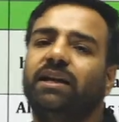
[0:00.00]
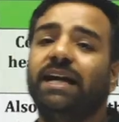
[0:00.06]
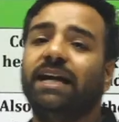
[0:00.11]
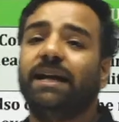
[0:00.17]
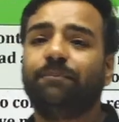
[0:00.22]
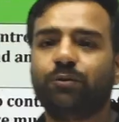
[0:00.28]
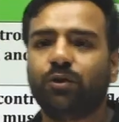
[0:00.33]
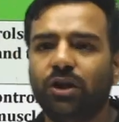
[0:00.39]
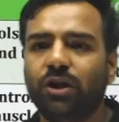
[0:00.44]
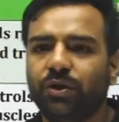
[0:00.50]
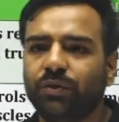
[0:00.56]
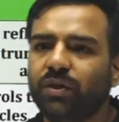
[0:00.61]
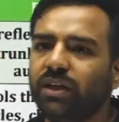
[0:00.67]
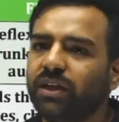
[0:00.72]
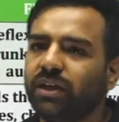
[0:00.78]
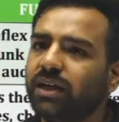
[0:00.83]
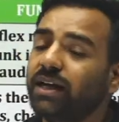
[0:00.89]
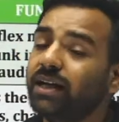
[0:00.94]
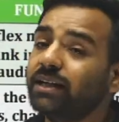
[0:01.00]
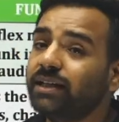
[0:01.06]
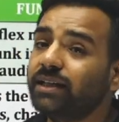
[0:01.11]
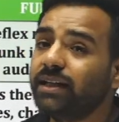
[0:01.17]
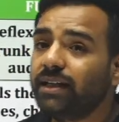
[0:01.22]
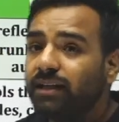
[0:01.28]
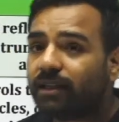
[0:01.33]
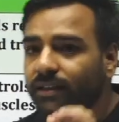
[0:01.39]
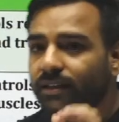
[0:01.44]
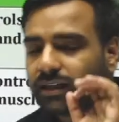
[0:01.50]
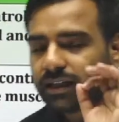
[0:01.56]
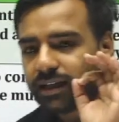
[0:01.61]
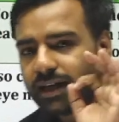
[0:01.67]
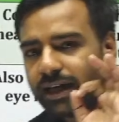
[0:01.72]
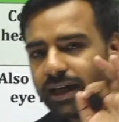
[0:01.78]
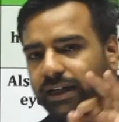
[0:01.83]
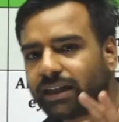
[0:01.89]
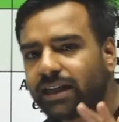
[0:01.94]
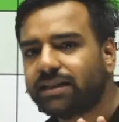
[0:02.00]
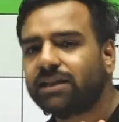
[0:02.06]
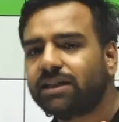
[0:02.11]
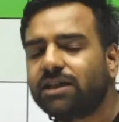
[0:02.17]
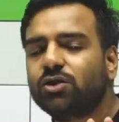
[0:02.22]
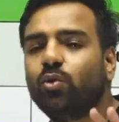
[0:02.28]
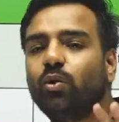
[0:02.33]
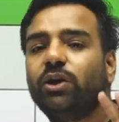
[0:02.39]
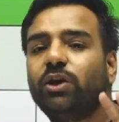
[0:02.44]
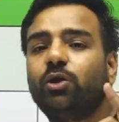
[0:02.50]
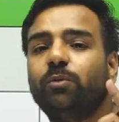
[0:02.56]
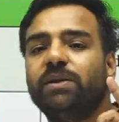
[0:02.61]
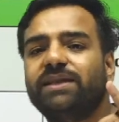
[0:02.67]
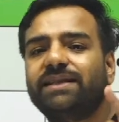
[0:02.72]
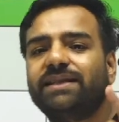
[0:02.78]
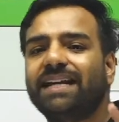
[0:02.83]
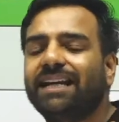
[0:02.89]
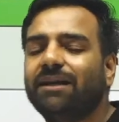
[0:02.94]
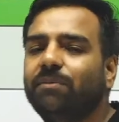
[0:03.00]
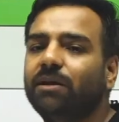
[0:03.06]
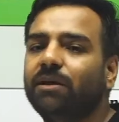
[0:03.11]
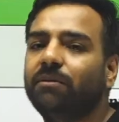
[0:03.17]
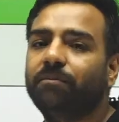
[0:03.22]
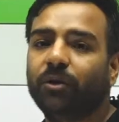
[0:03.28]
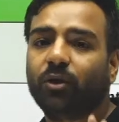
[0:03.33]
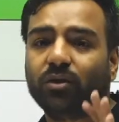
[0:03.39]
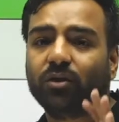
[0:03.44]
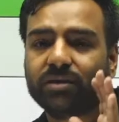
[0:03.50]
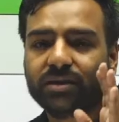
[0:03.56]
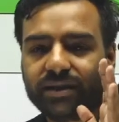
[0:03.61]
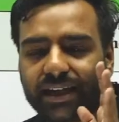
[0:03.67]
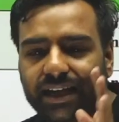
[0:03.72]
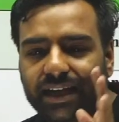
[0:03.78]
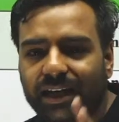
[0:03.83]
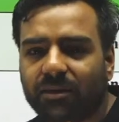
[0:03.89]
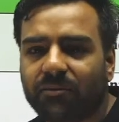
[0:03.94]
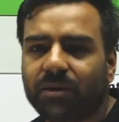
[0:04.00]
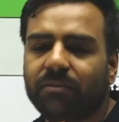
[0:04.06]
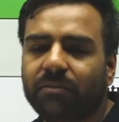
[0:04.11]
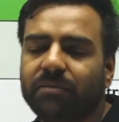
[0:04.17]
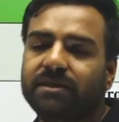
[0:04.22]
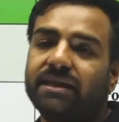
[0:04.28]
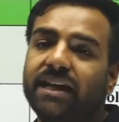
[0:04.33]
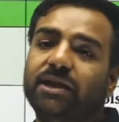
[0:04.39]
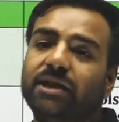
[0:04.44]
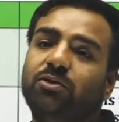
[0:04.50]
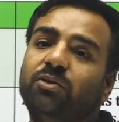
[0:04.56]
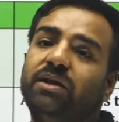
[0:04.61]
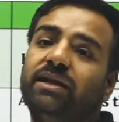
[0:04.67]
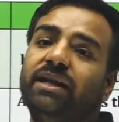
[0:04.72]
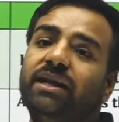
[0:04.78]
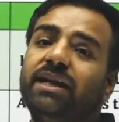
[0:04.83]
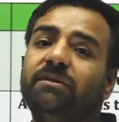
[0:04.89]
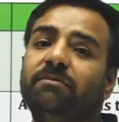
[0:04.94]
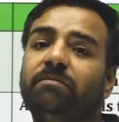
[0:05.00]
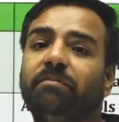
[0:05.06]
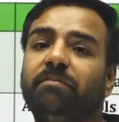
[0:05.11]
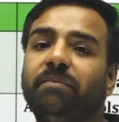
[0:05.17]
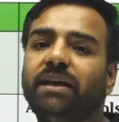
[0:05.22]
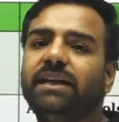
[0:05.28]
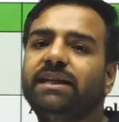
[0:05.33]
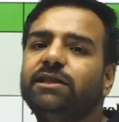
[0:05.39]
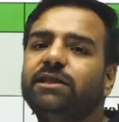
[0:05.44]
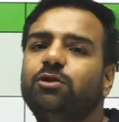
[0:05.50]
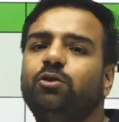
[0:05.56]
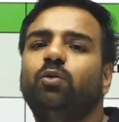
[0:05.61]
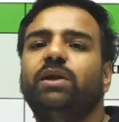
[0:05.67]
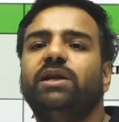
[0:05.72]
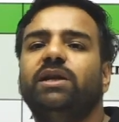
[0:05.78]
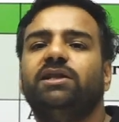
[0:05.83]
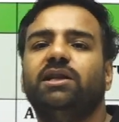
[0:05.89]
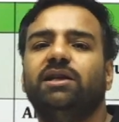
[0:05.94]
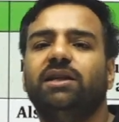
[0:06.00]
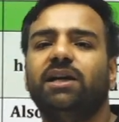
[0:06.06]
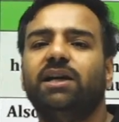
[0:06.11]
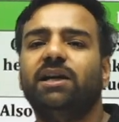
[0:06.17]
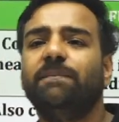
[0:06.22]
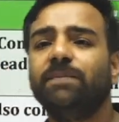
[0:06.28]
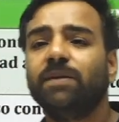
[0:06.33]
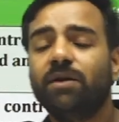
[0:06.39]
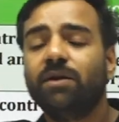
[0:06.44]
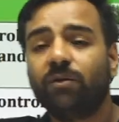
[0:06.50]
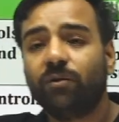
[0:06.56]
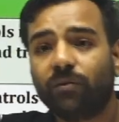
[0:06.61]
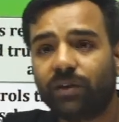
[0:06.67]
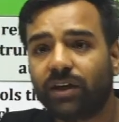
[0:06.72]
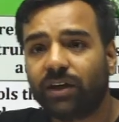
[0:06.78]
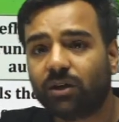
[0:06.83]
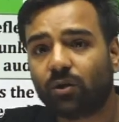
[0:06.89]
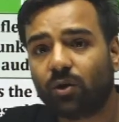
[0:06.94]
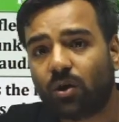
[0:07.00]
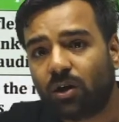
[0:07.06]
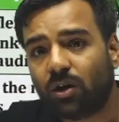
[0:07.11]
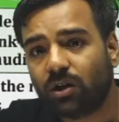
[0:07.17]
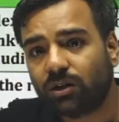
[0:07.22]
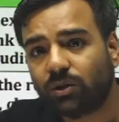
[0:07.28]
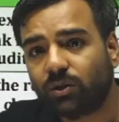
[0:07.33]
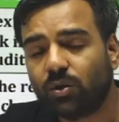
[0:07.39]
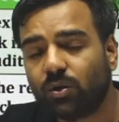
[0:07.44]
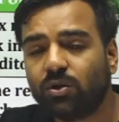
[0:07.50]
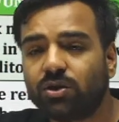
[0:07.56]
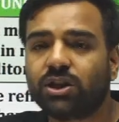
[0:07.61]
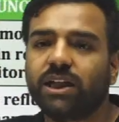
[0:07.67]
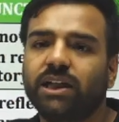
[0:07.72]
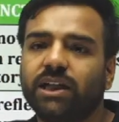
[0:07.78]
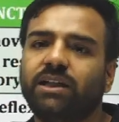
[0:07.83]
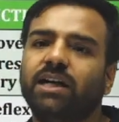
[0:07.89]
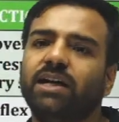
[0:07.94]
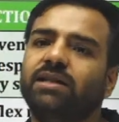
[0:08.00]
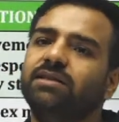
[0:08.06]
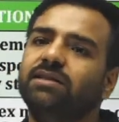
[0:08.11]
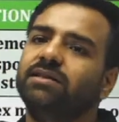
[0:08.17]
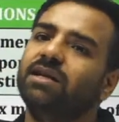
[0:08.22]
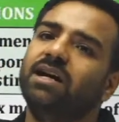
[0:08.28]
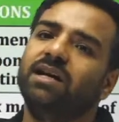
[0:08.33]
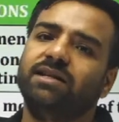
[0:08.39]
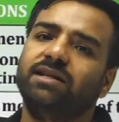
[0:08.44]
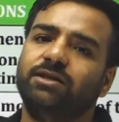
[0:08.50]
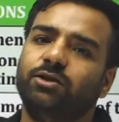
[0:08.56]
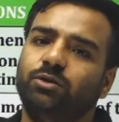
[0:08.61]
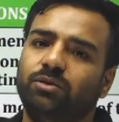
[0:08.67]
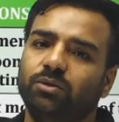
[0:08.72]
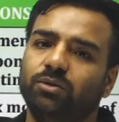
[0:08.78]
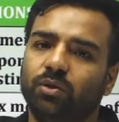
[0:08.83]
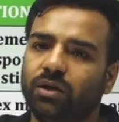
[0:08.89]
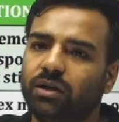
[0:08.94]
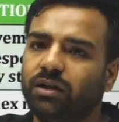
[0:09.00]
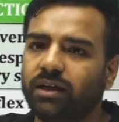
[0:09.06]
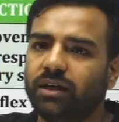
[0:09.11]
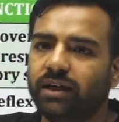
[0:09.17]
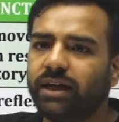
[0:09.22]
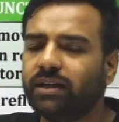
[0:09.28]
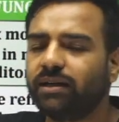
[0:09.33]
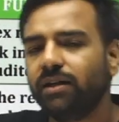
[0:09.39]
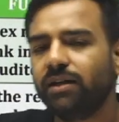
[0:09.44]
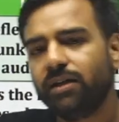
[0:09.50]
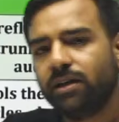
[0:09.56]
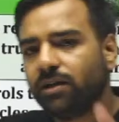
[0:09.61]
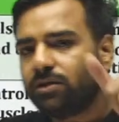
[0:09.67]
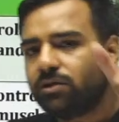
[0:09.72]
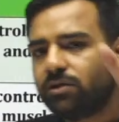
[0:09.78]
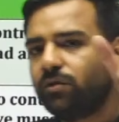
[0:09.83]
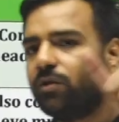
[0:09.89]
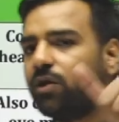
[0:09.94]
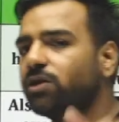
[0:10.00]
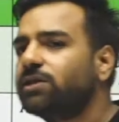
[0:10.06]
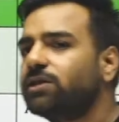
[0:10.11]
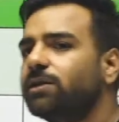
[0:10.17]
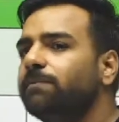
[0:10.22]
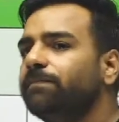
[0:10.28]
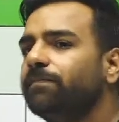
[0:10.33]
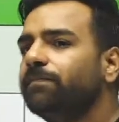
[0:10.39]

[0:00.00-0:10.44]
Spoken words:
Absolutely correct. The correct answer is going to be cerebrum, because cerebrum is actually that main storage area where all those data are stored, correct? So awesome.